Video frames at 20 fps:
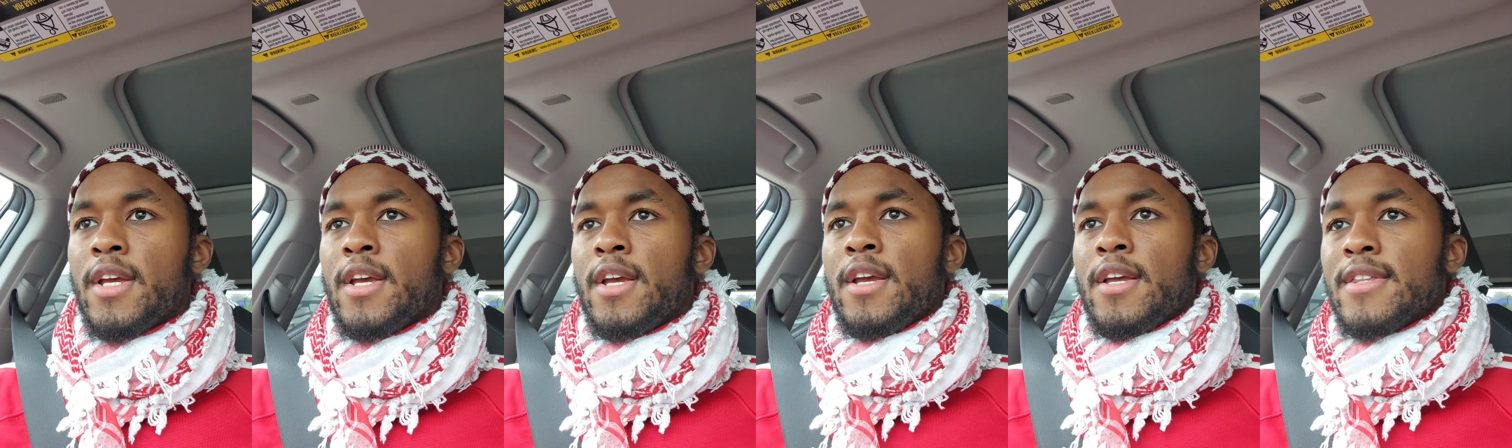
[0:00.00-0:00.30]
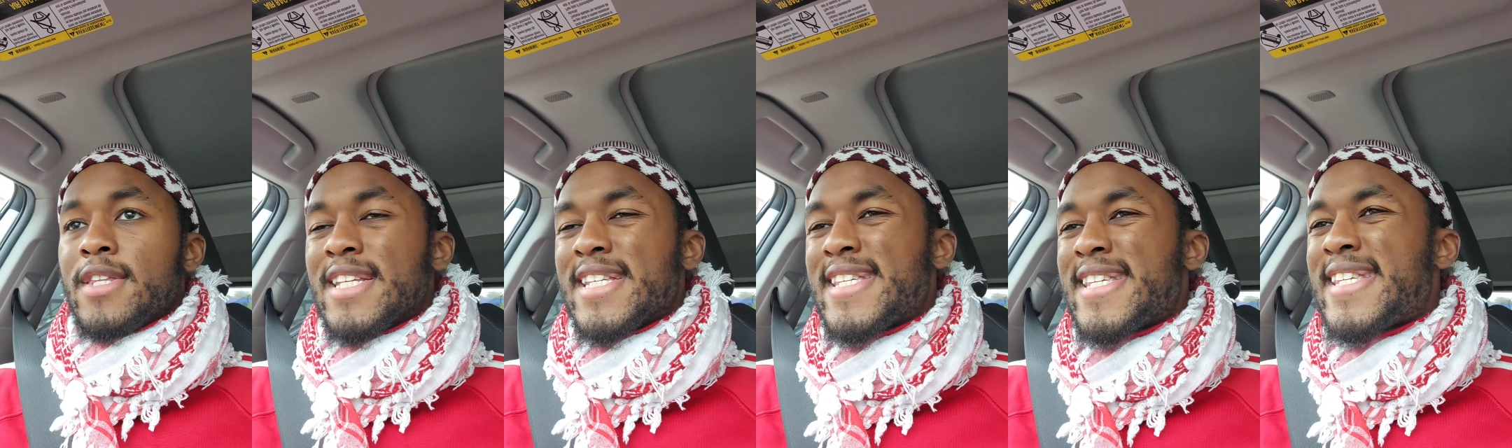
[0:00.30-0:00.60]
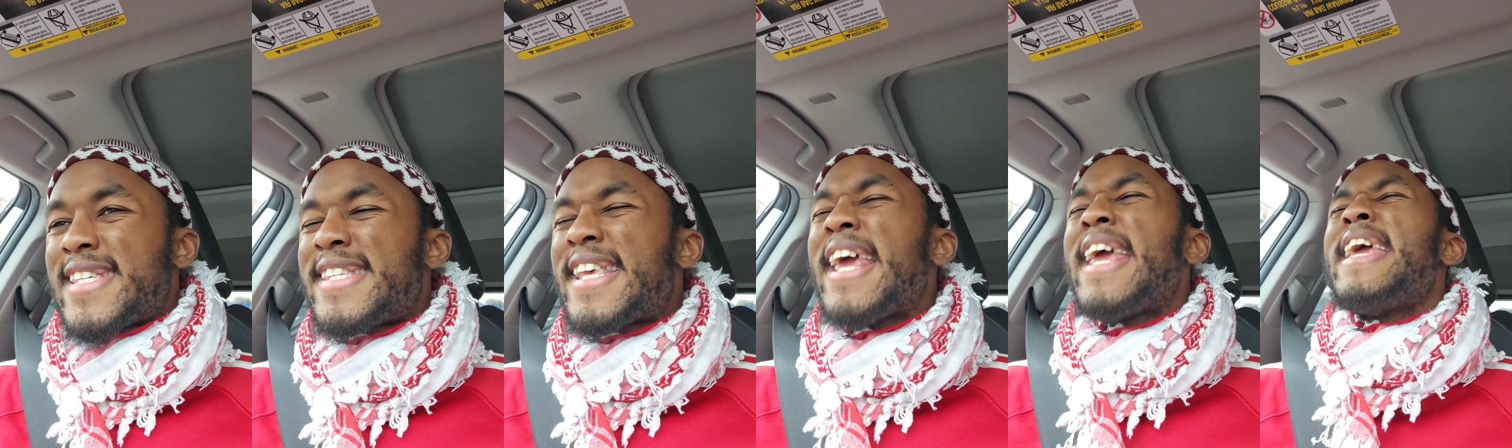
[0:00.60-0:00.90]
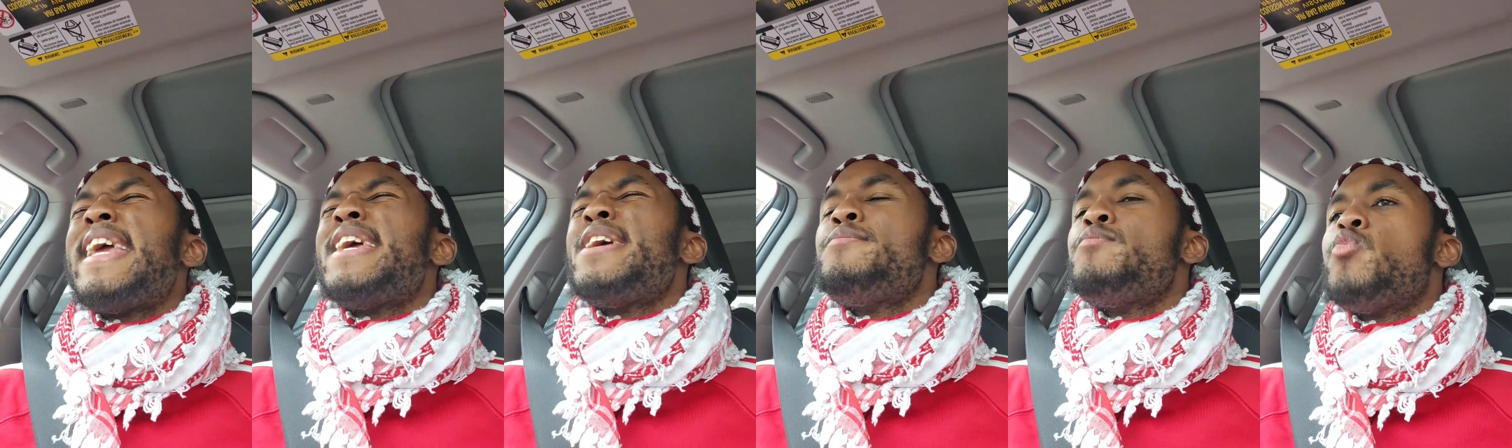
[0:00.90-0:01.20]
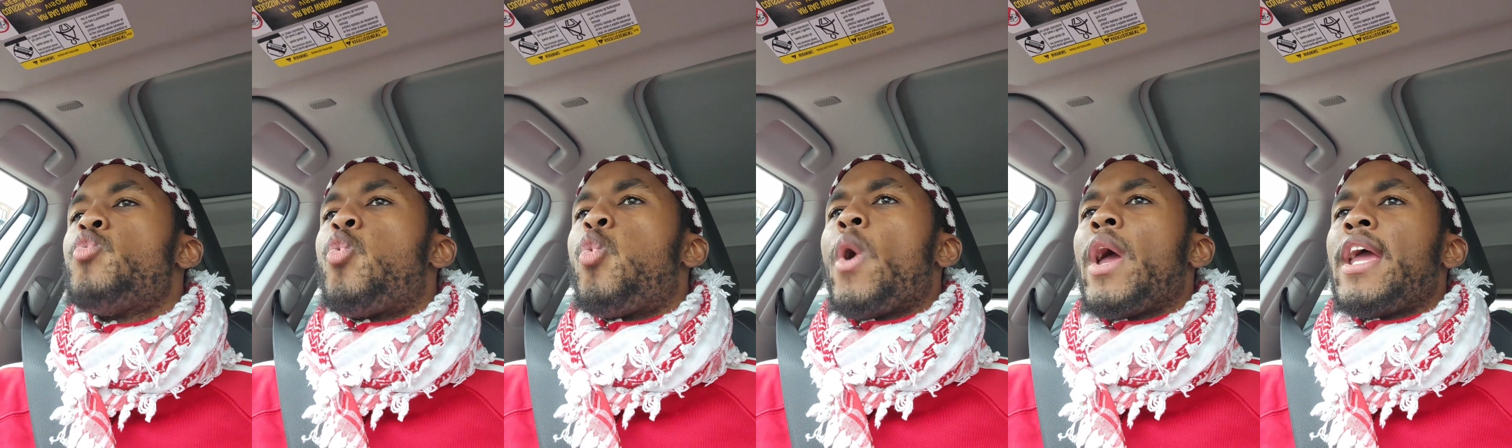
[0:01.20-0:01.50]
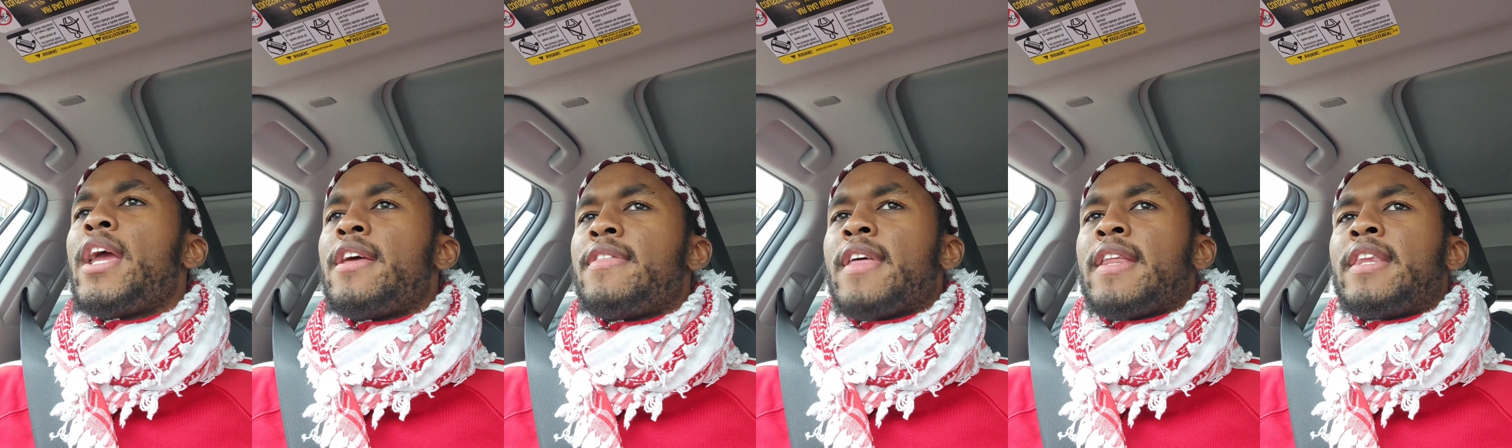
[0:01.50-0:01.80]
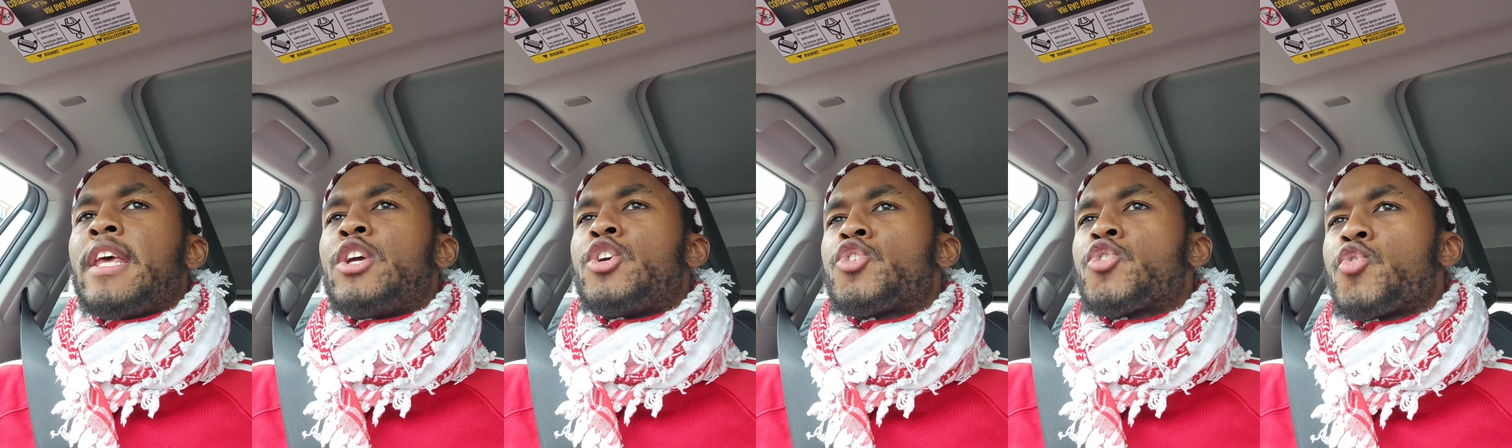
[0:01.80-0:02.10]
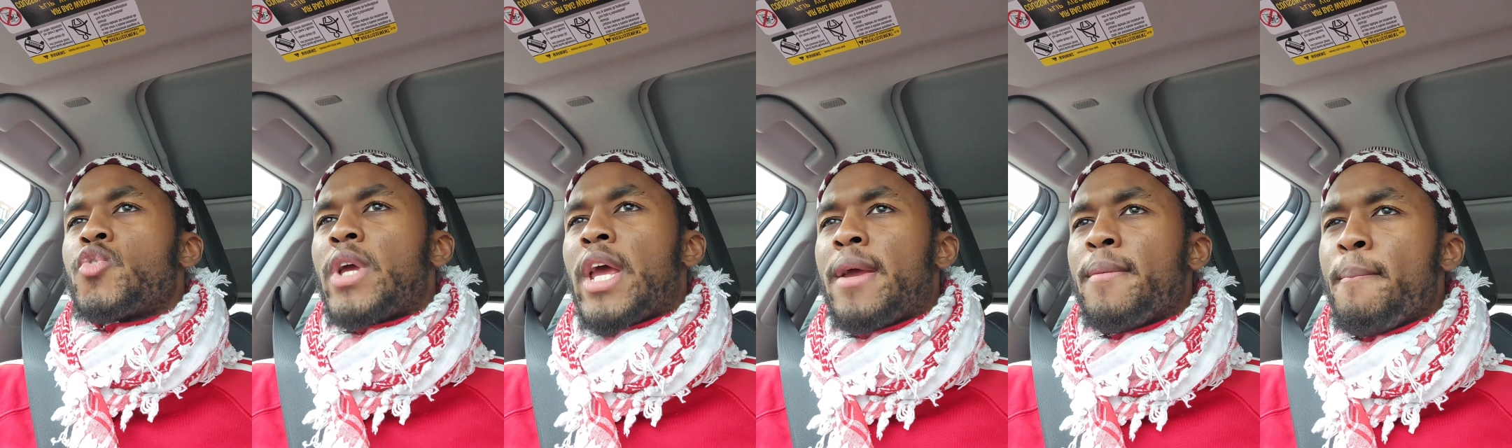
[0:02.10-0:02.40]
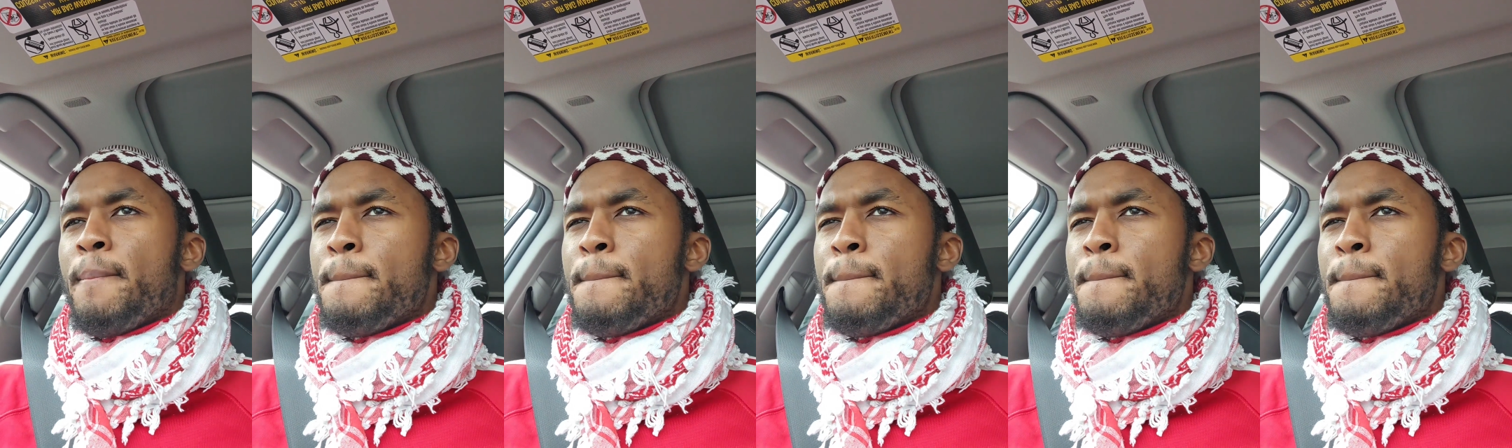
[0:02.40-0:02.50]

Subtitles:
the same way that they create